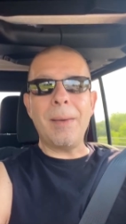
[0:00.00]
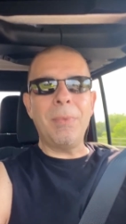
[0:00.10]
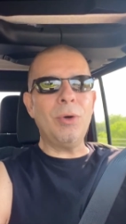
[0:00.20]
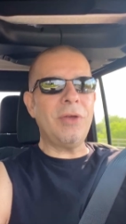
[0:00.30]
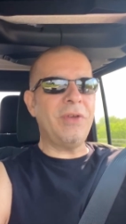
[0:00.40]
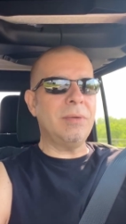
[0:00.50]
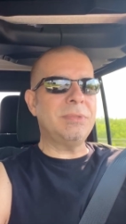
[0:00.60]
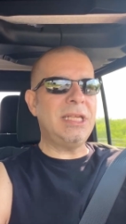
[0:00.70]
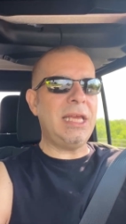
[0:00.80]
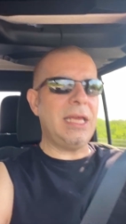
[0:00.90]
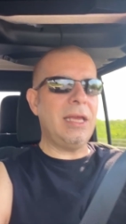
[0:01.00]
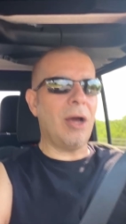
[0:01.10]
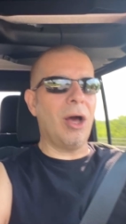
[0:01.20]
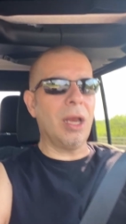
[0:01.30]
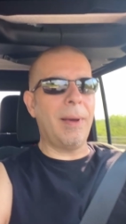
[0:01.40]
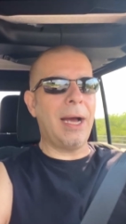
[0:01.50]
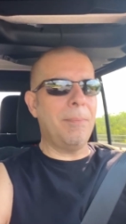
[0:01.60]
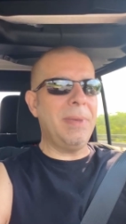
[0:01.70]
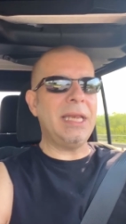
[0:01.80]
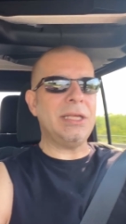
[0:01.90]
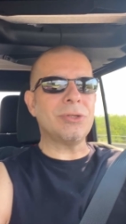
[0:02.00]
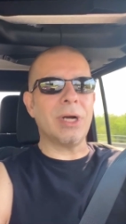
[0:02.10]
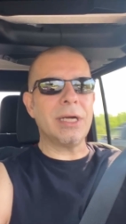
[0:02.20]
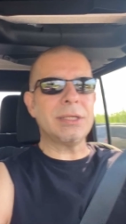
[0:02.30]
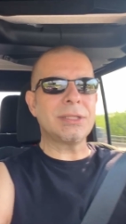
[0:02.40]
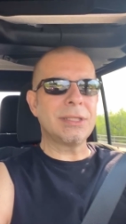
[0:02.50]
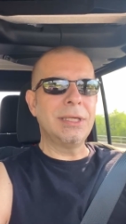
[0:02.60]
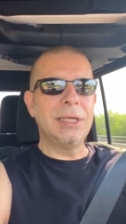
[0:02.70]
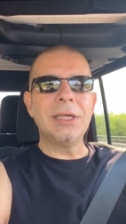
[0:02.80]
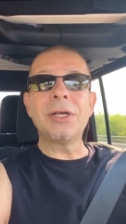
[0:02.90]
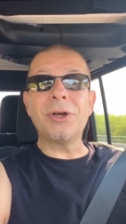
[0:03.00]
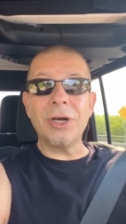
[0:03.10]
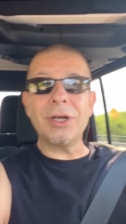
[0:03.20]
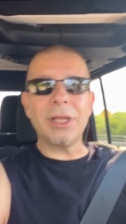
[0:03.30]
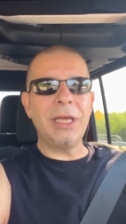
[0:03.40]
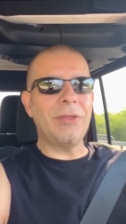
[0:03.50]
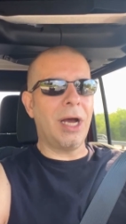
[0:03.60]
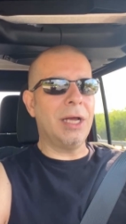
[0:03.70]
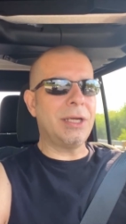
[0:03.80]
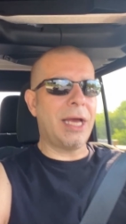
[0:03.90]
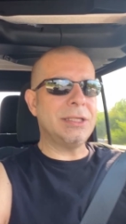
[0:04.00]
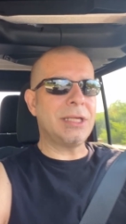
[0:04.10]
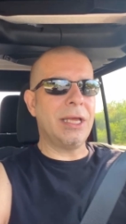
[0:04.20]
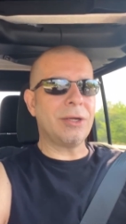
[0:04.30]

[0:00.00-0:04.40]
Motive MT, all about mini trucks. Currently the Hyundai Santa